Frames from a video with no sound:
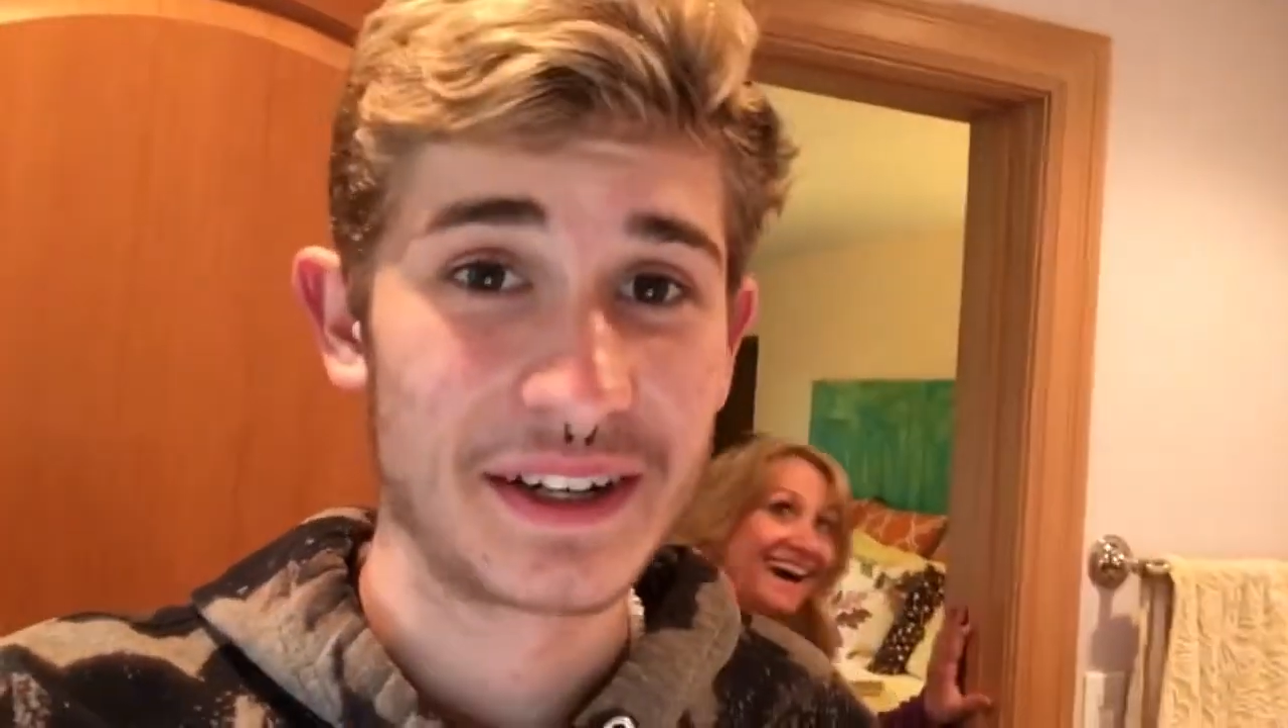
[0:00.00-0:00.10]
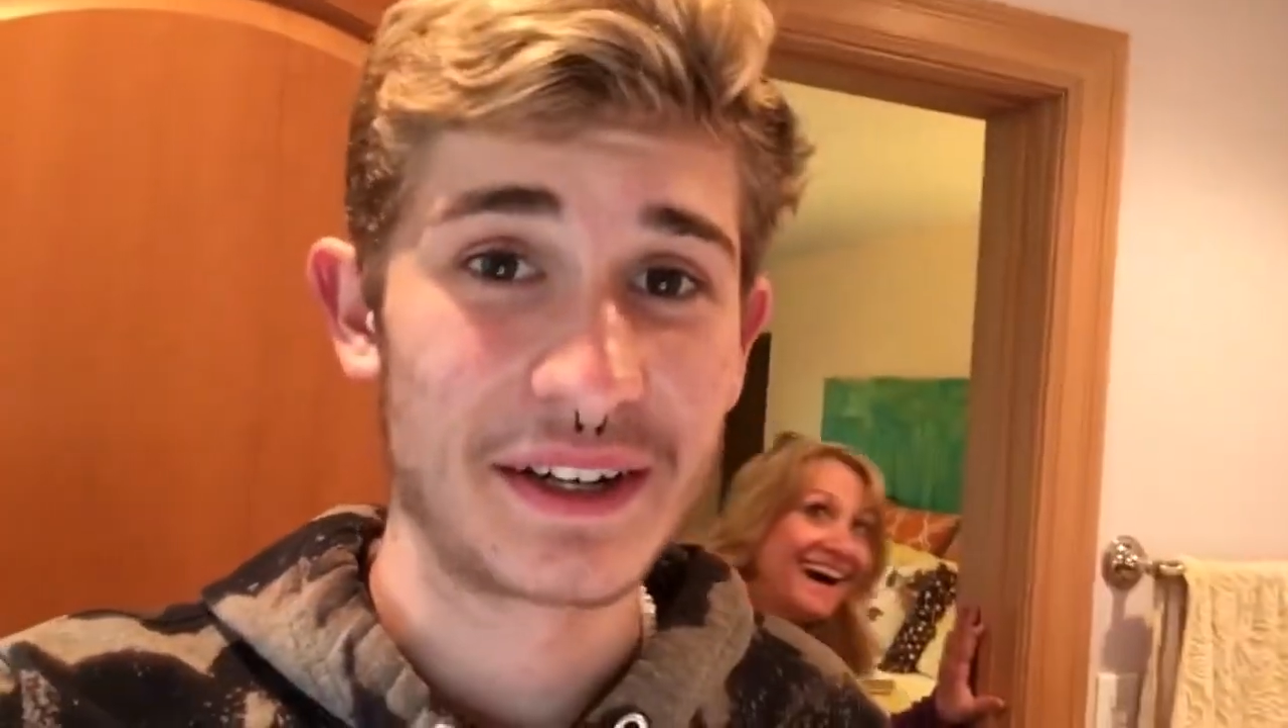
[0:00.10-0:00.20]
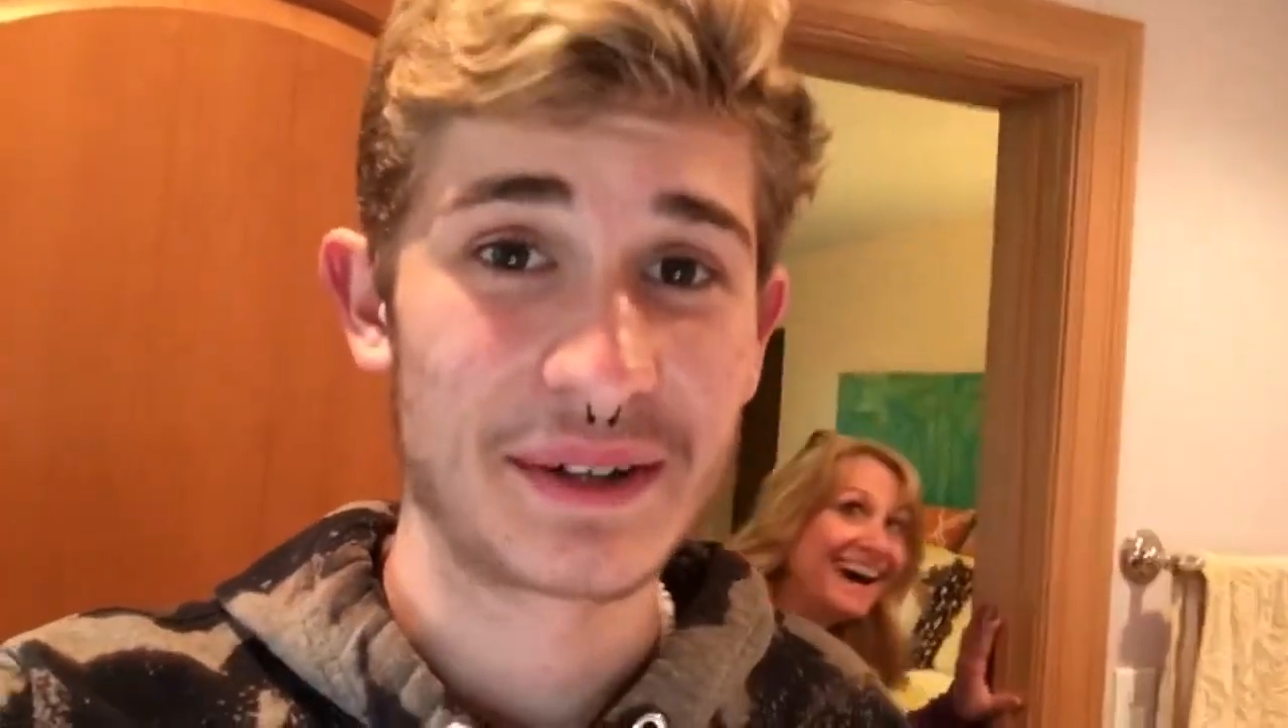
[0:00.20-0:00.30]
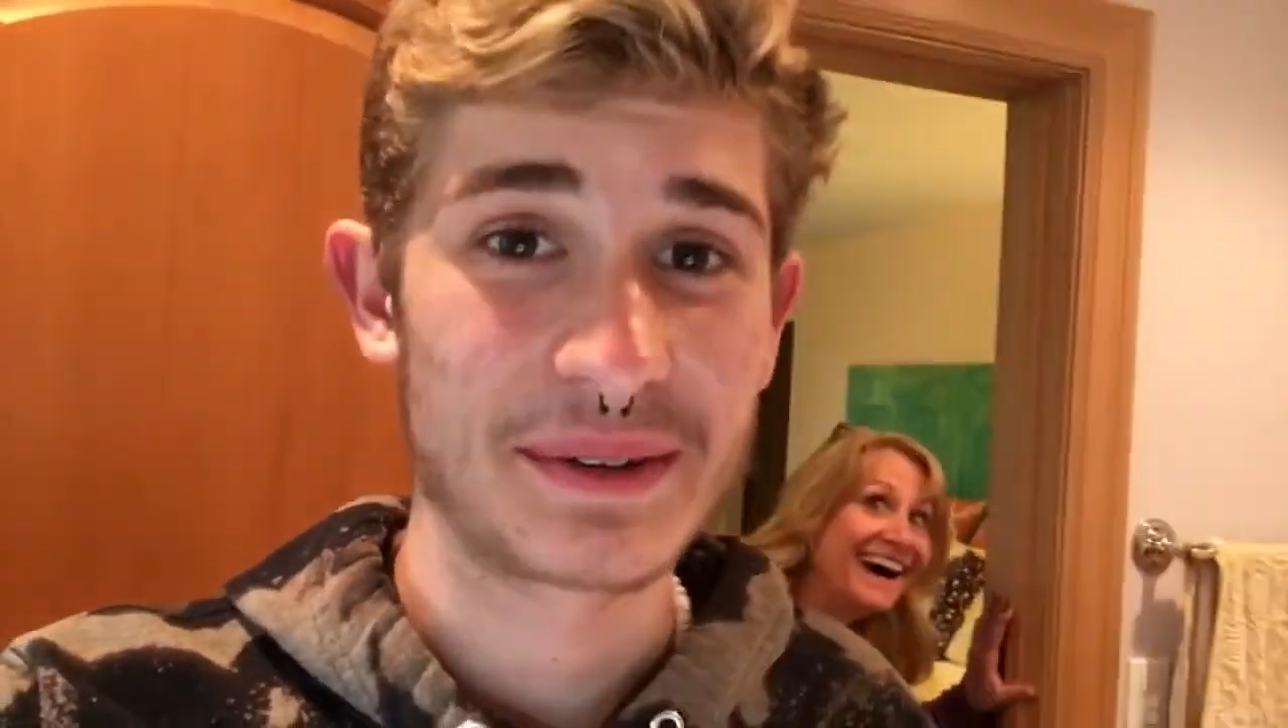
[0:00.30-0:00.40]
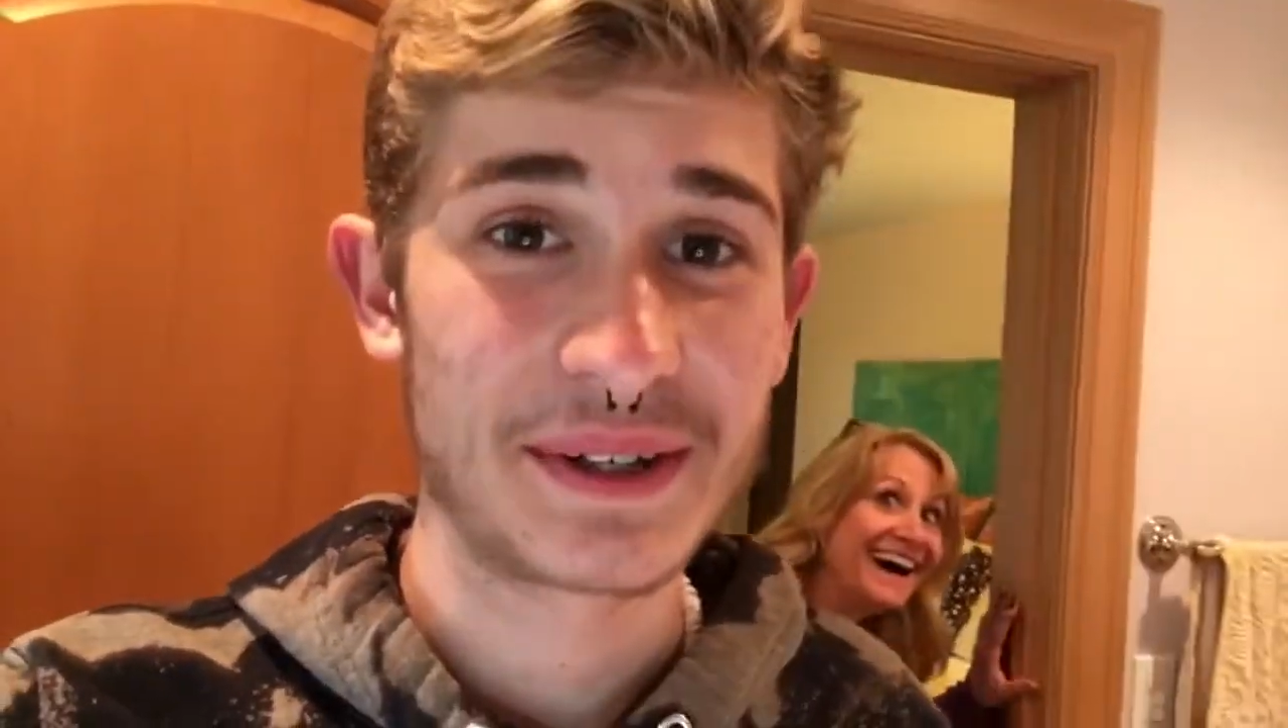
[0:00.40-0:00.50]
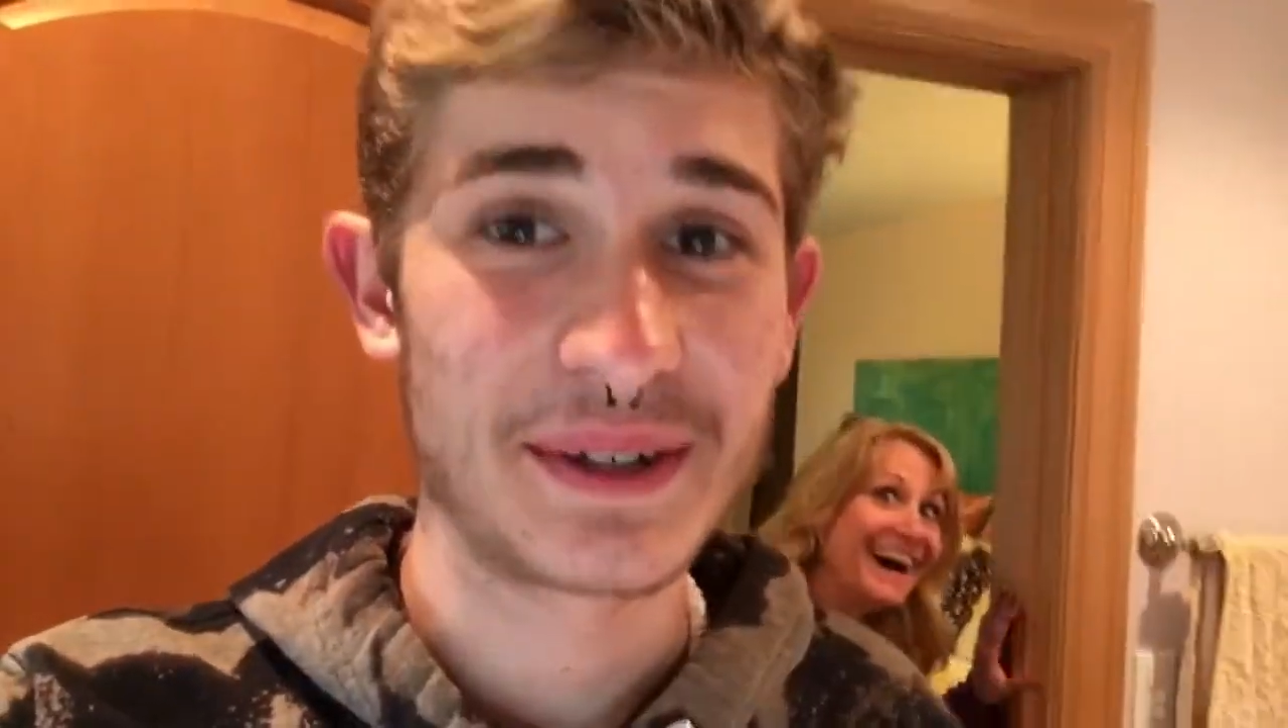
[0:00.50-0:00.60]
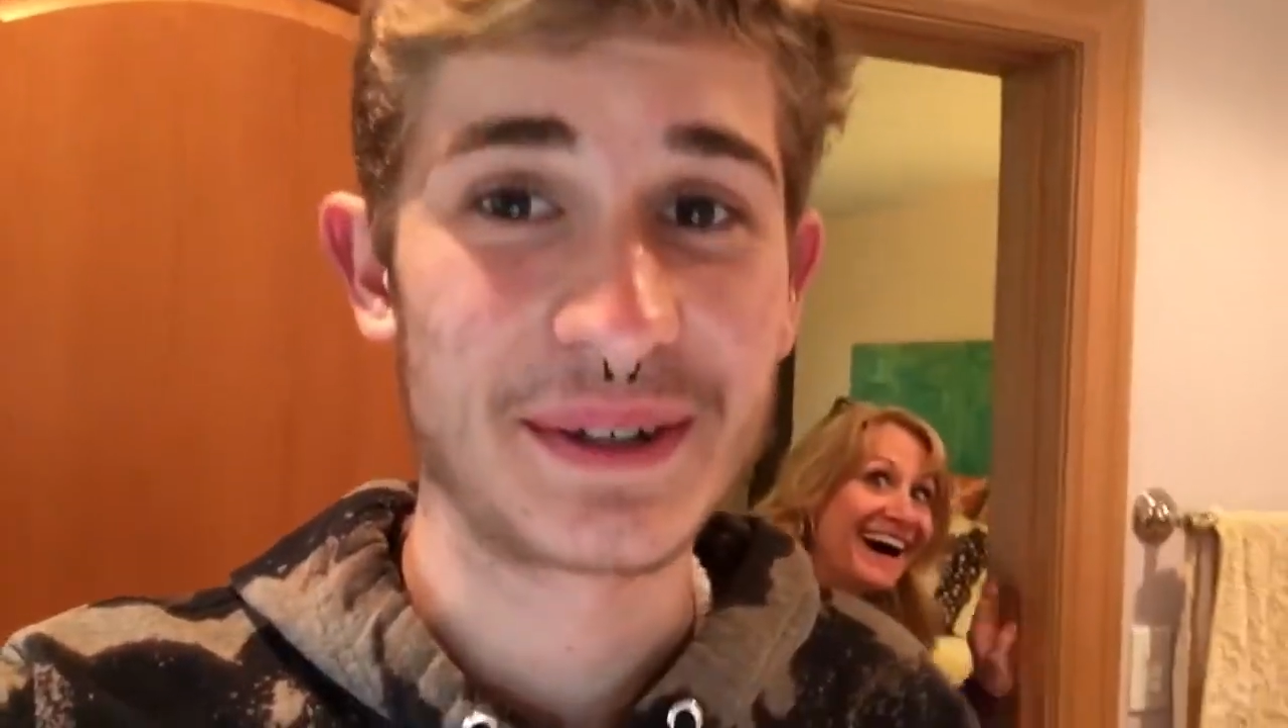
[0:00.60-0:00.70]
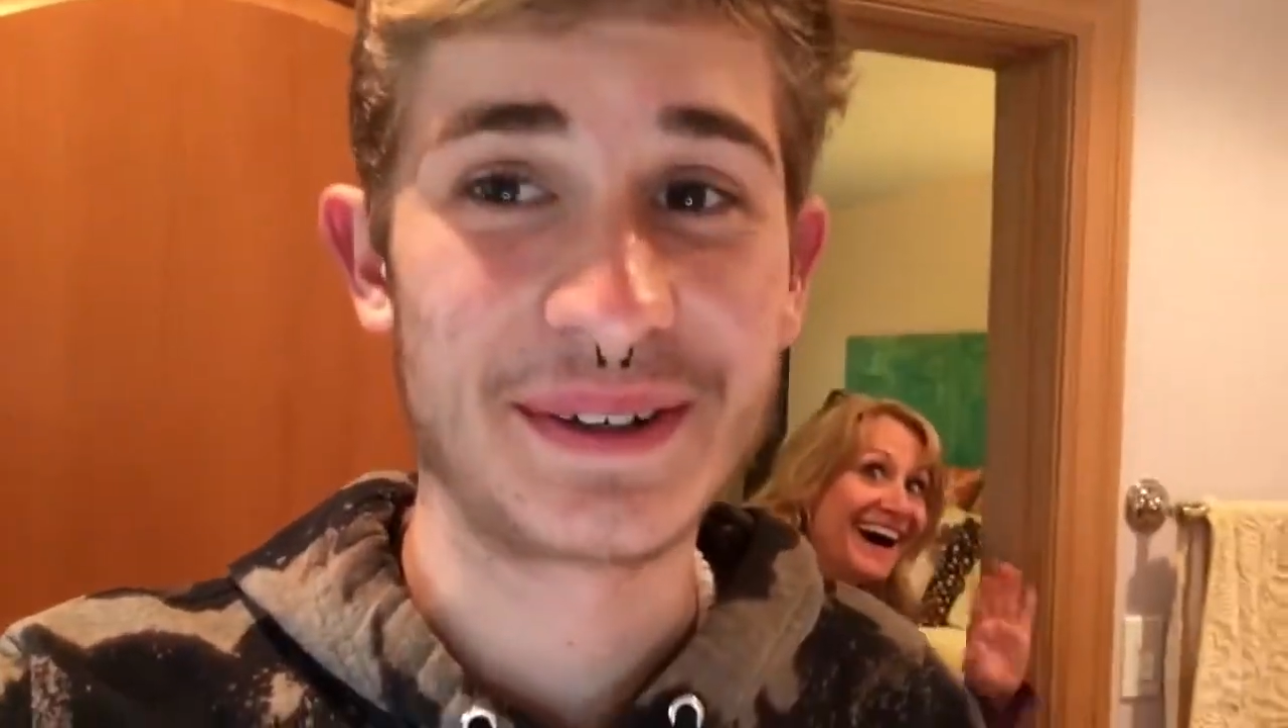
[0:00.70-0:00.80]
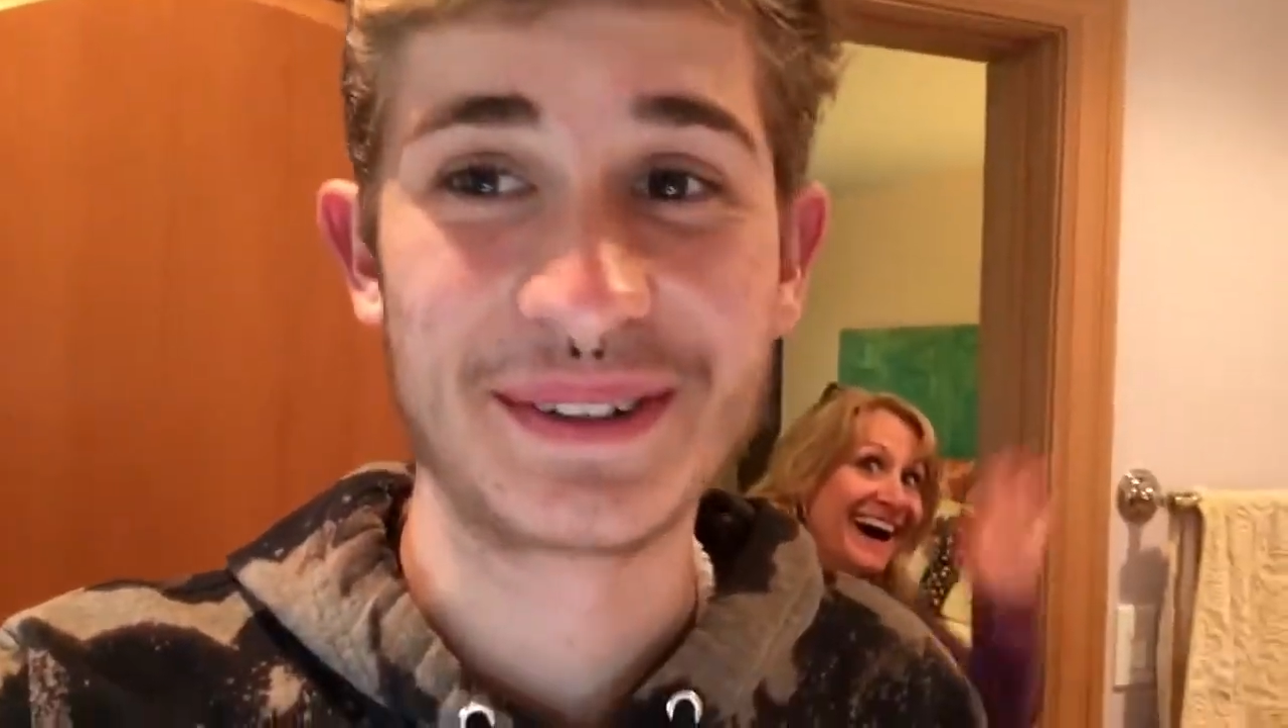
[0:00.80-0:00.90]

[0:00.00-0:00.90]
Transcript: here we go.